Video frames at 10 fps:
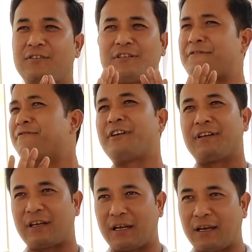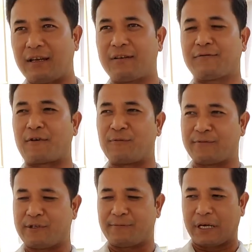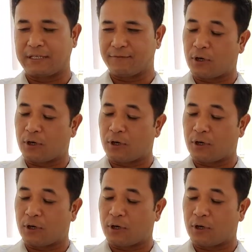different from the perspective.